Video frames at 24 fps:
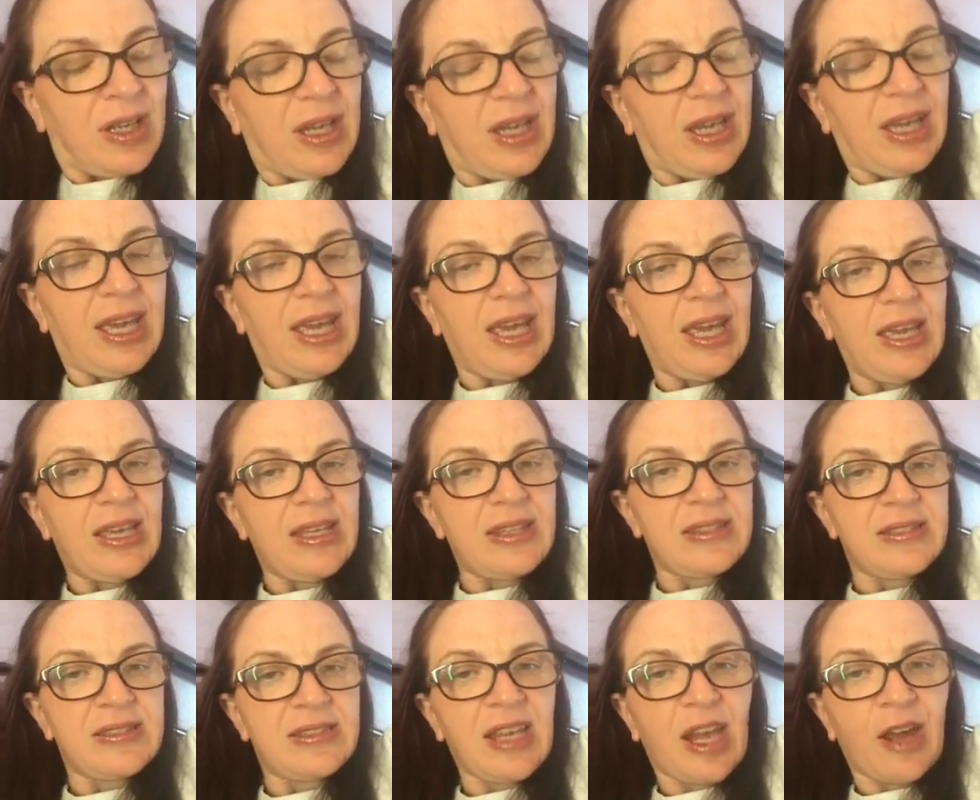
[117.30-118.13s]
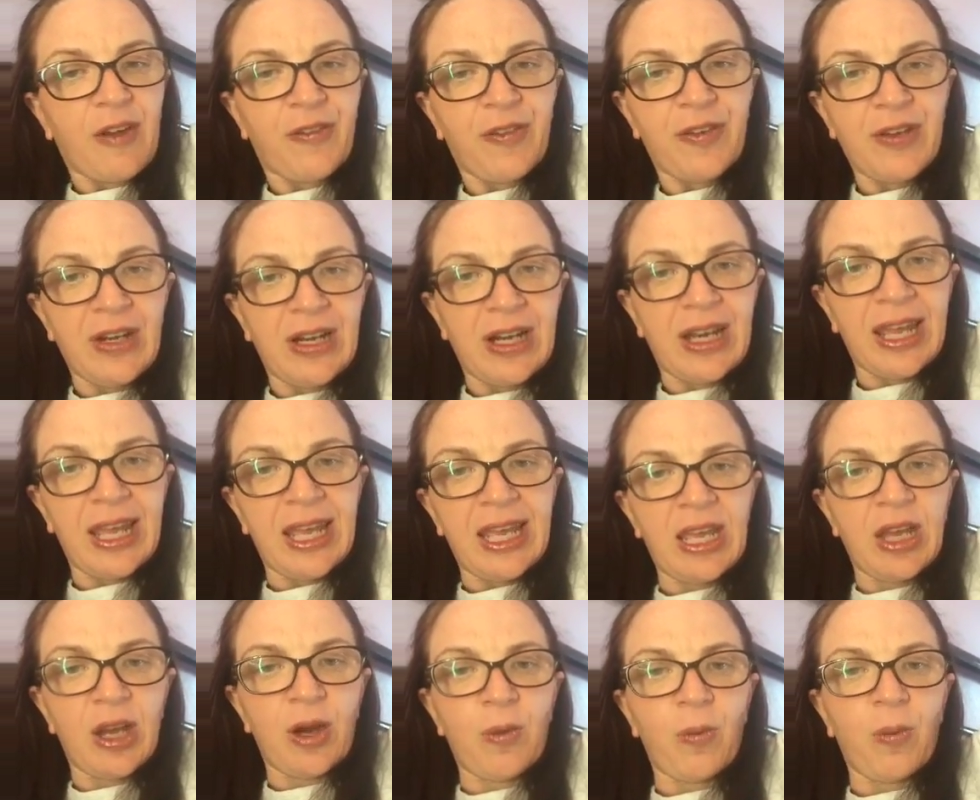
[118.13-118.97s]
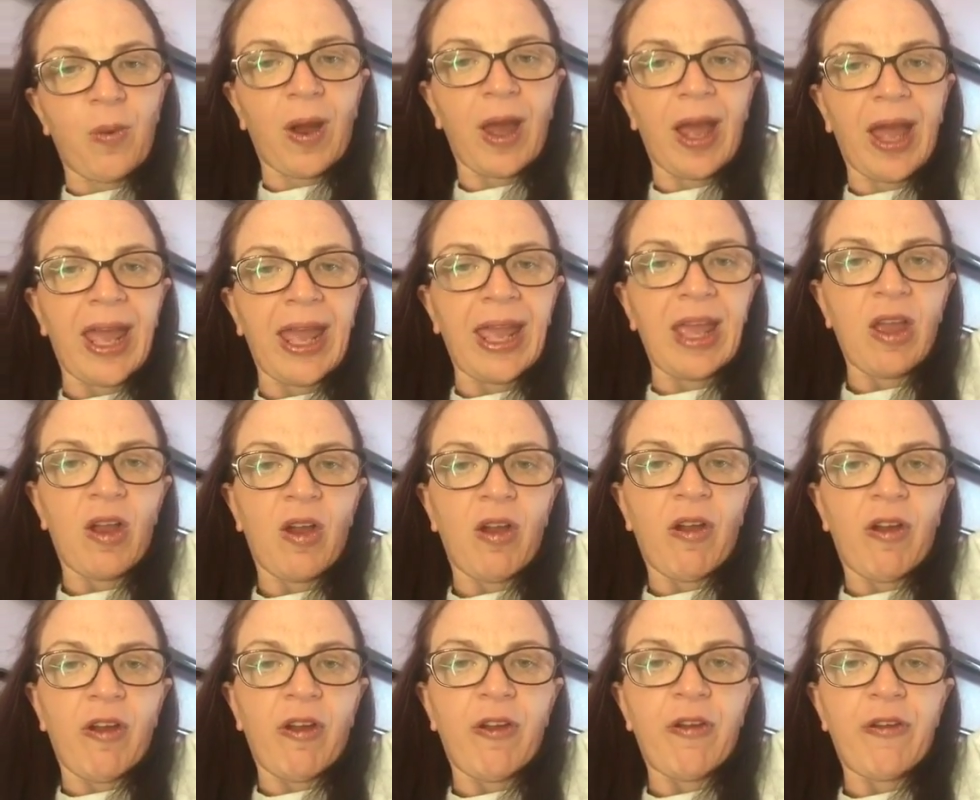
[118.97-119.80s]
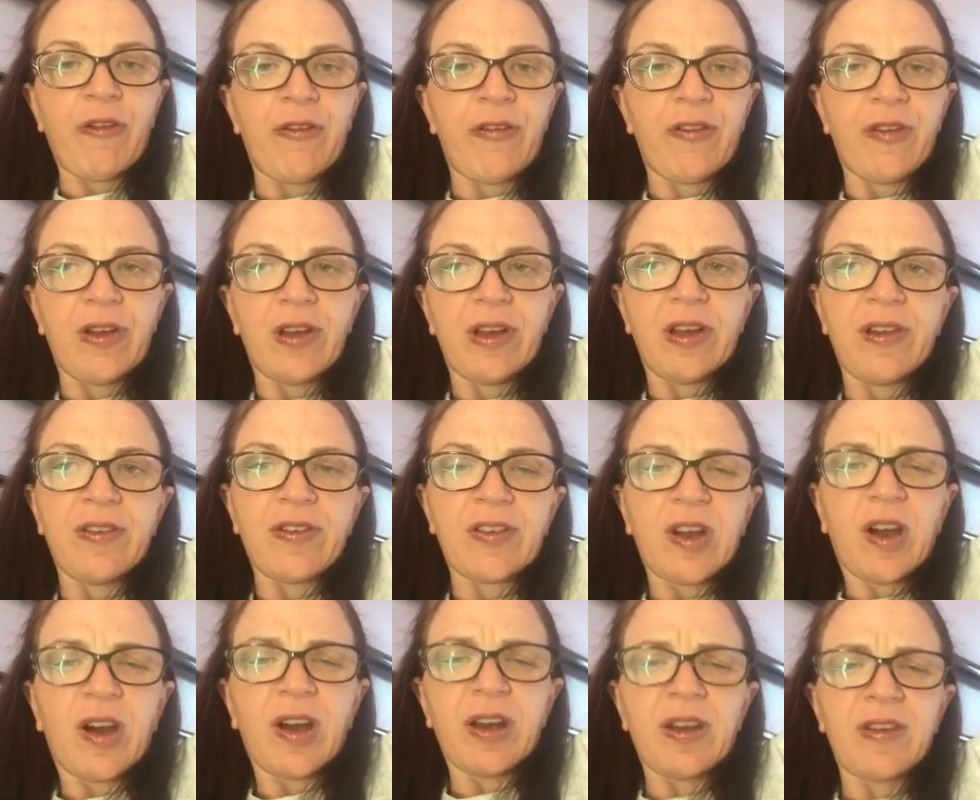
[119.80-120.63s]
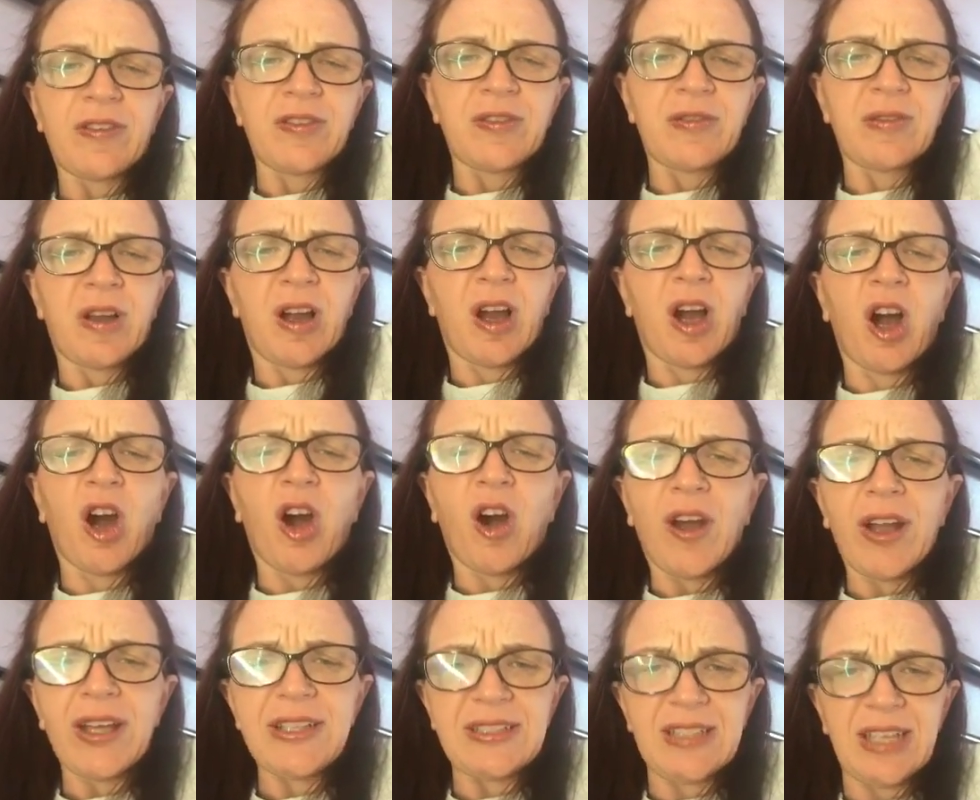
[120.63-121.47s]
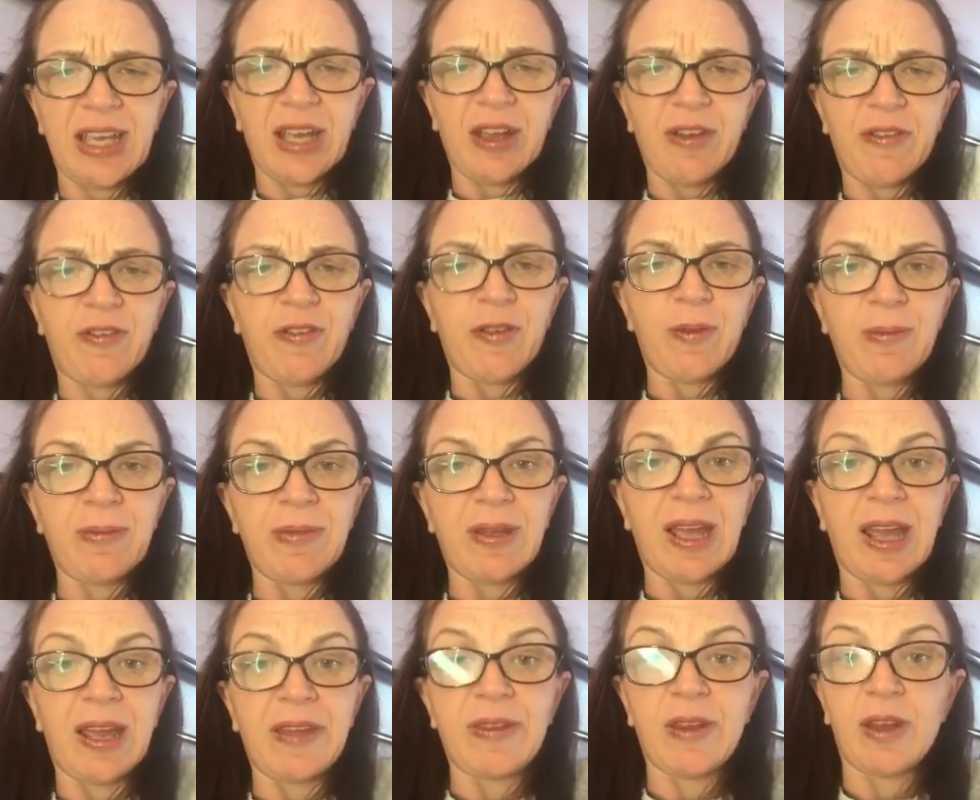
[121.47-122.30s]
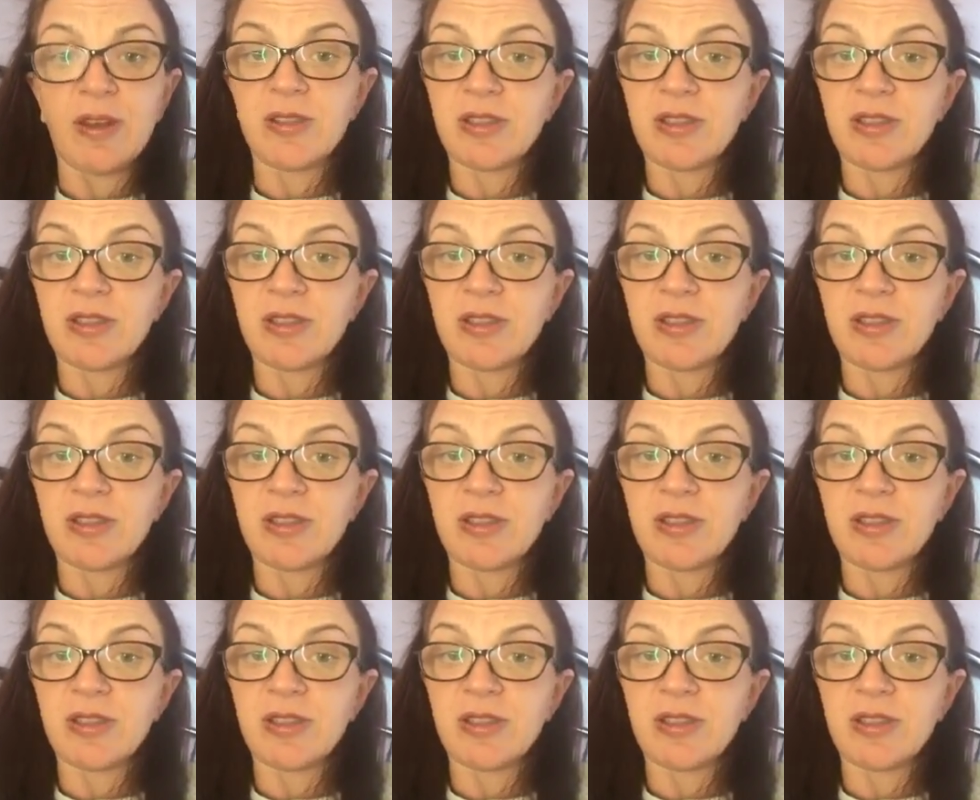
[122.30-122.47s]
is definitely a way of kind of hiding from getting those